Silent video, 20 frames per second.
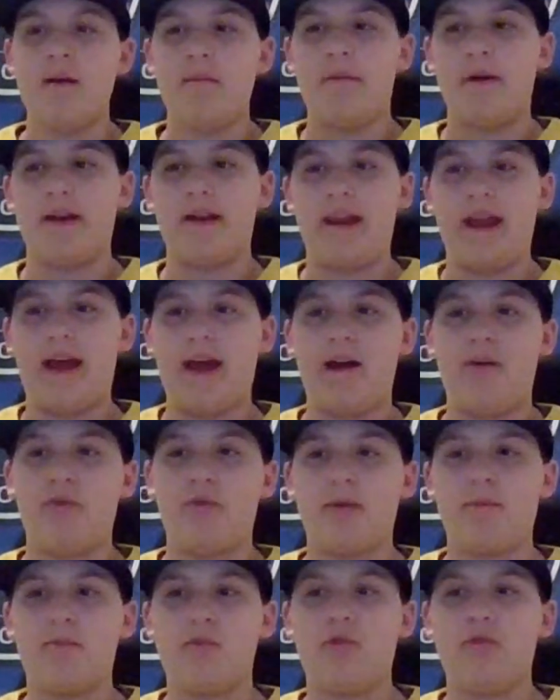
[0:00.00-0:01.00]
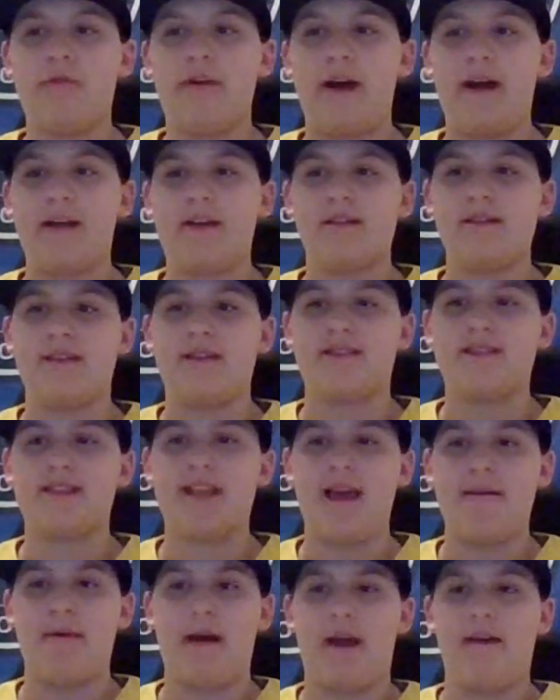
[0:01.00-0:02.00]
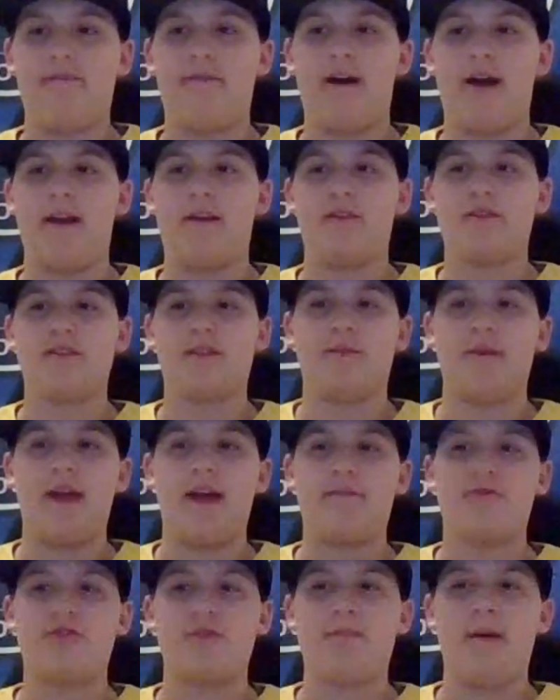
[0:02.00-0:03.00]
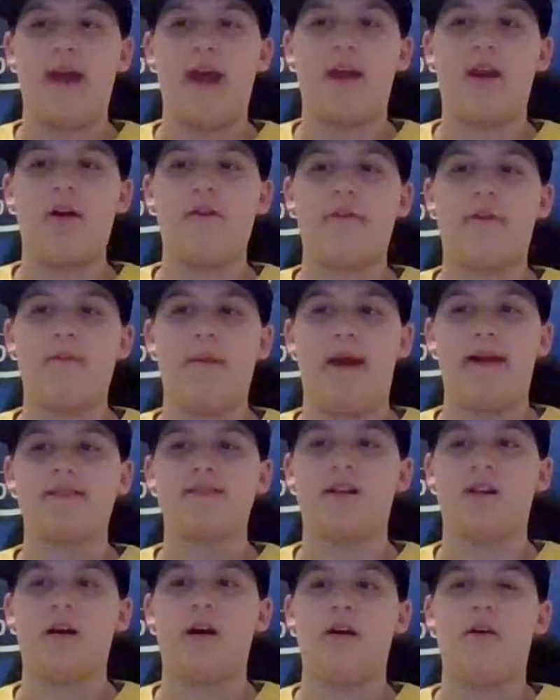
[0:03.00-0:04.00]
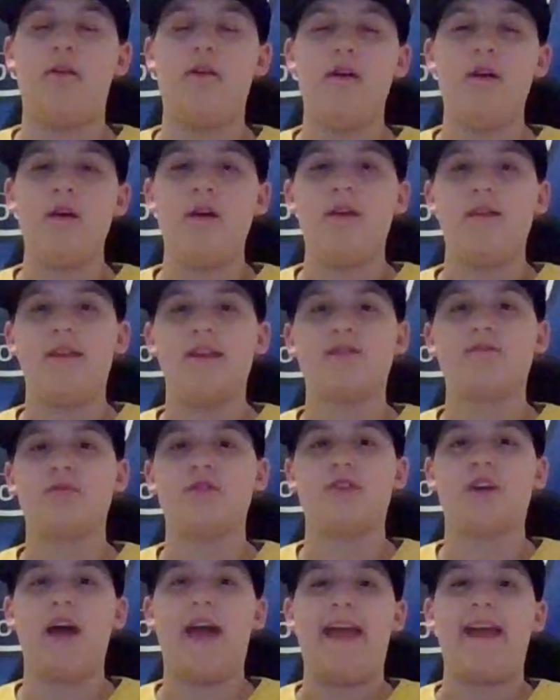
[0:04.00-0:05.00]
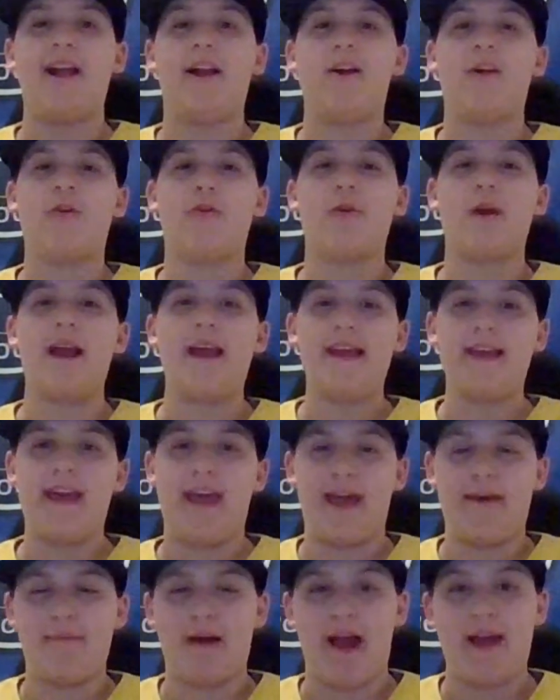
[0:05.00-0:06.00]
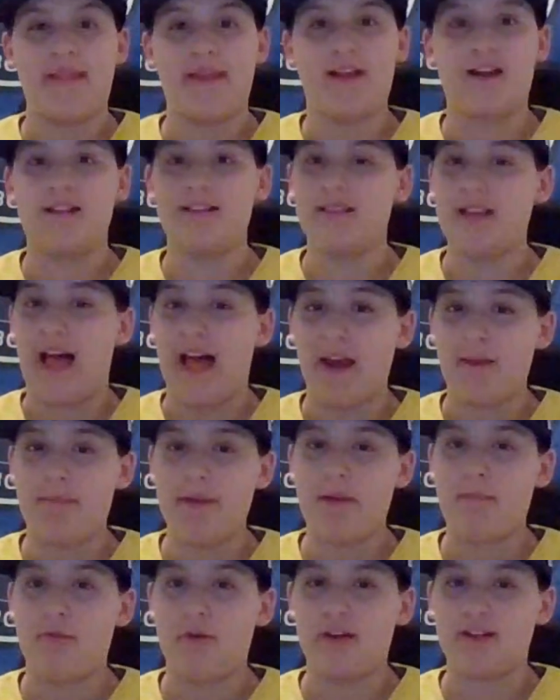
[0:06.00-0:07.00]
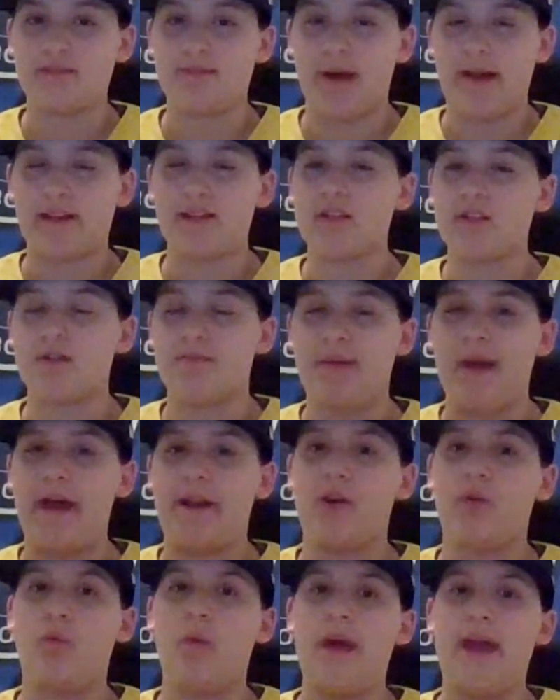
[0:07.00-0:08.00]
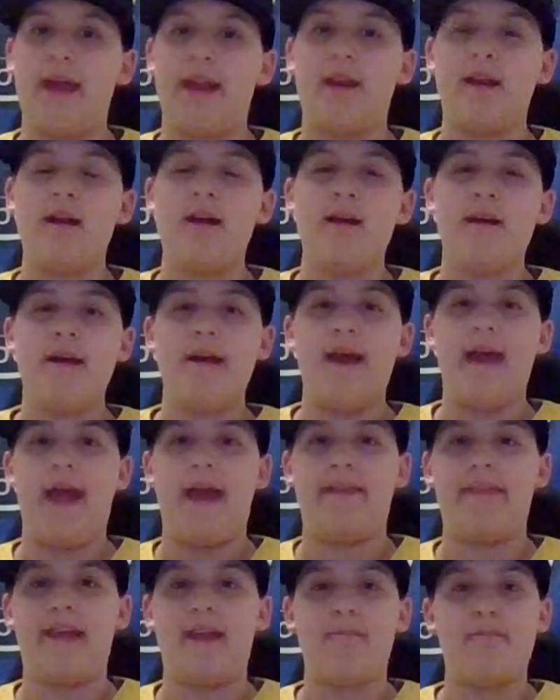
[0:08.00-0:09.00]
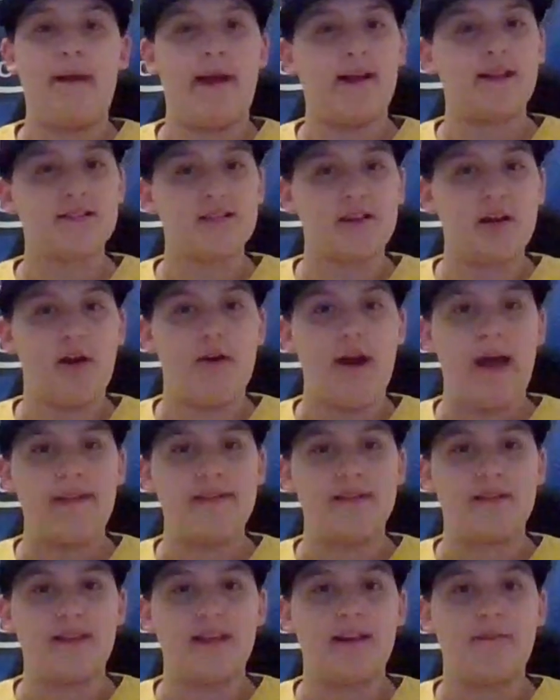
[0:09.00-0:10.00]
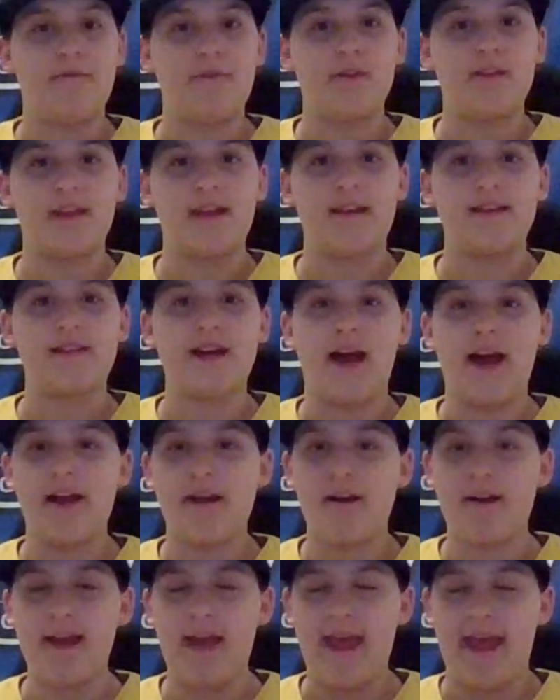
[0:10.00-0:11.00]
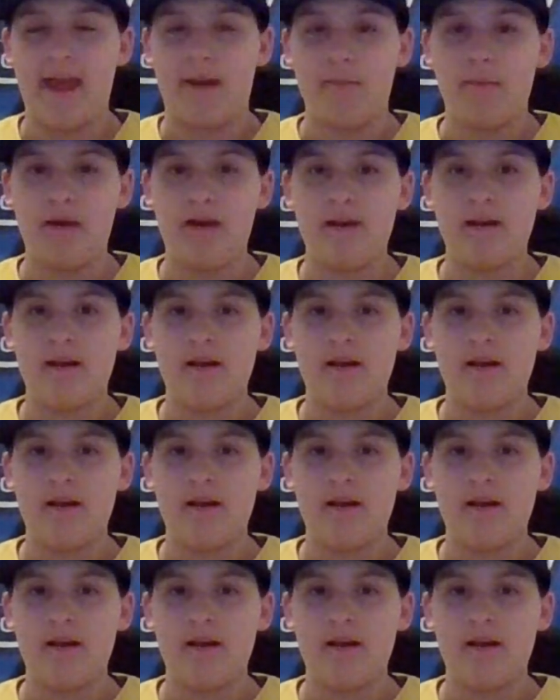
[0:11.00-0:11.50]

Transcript: But now we move on to the semifinals. So we have Japan over Mexico. This was a great game. I think a lot of people expected Japan to win, and then Mexico had the lead for the entire game.